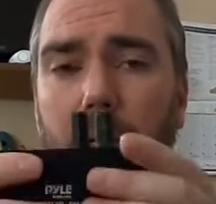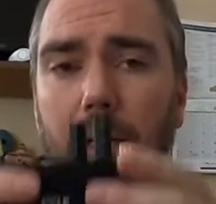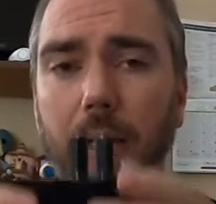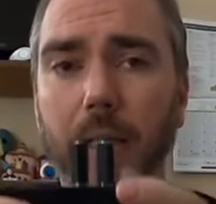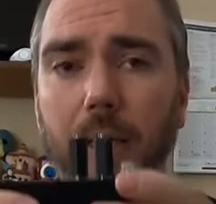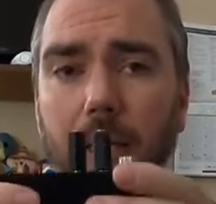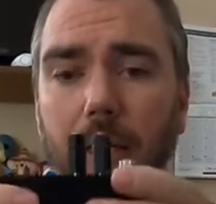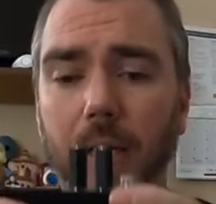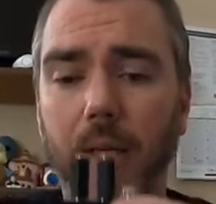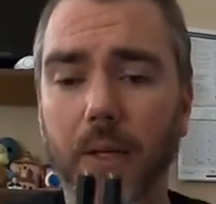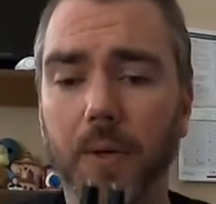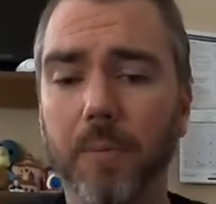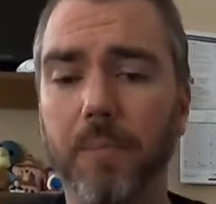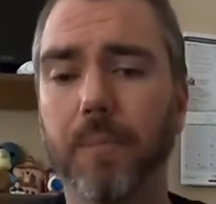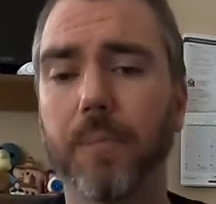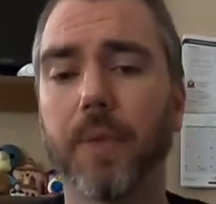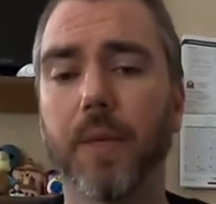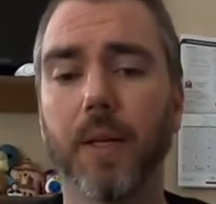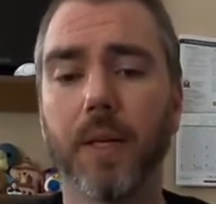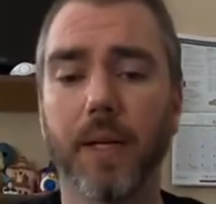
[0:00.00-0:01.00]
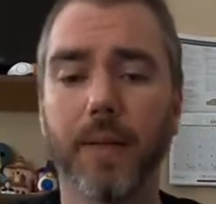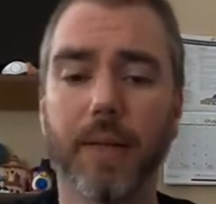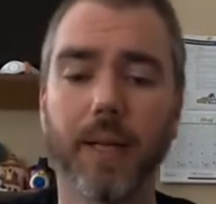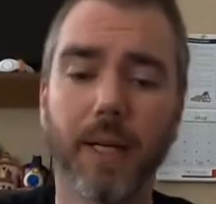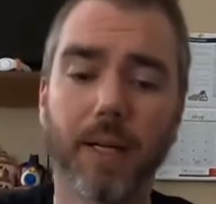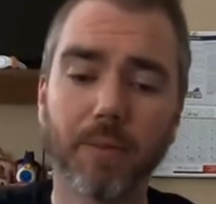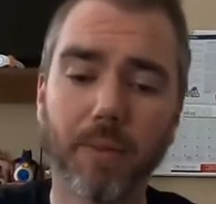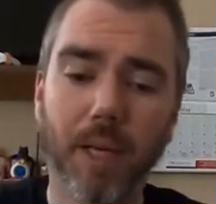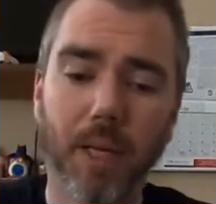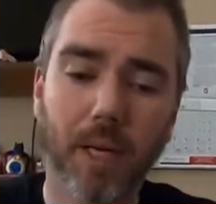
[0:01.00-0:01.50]
it in here, and then
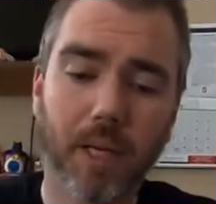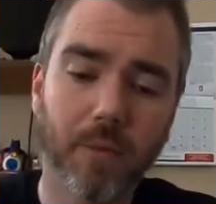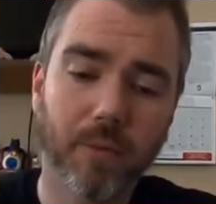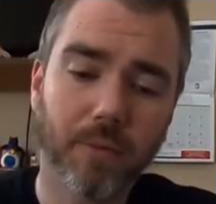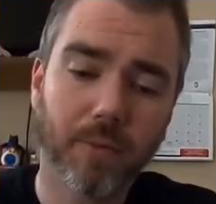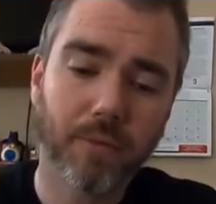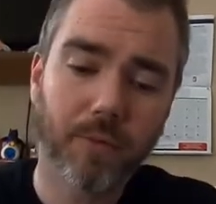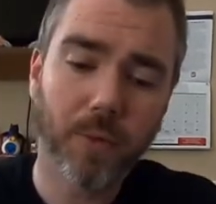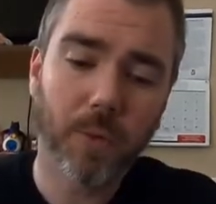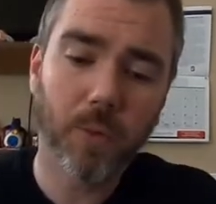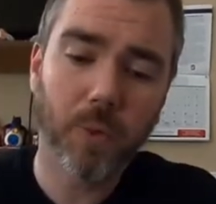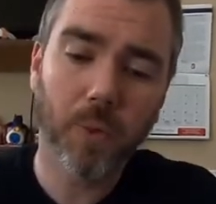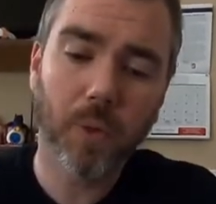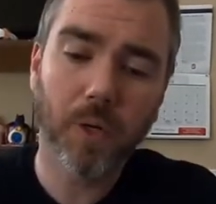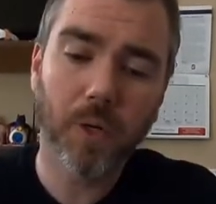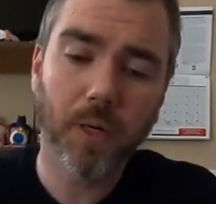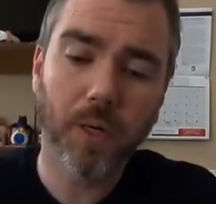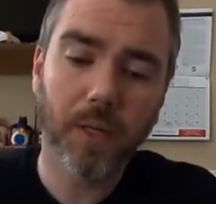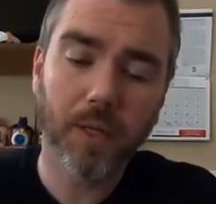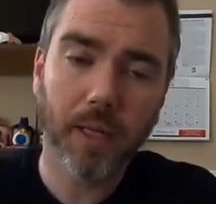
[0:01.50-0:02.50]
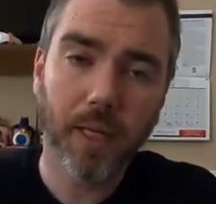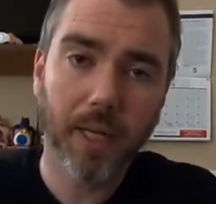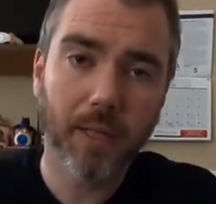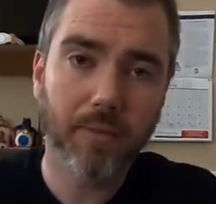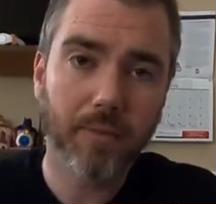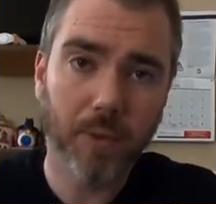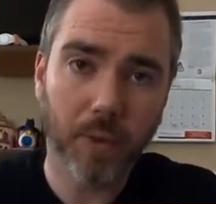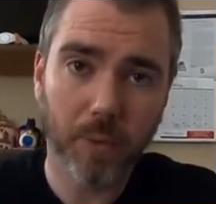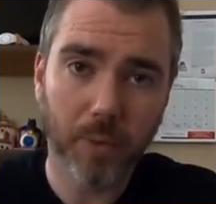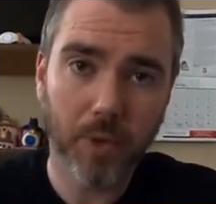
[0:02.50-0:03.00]
I've got 4
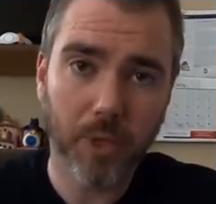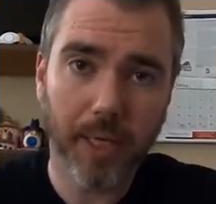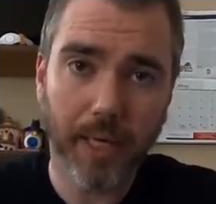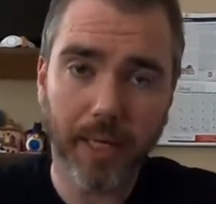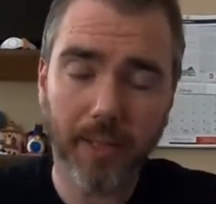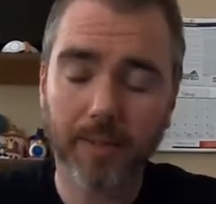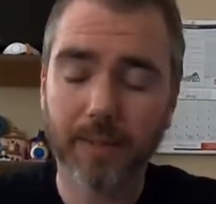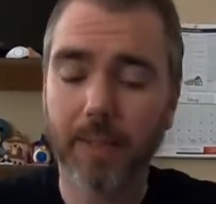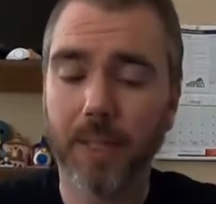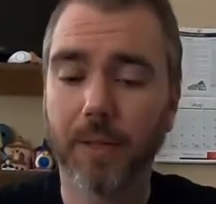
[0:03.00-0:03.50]
headphone jacks.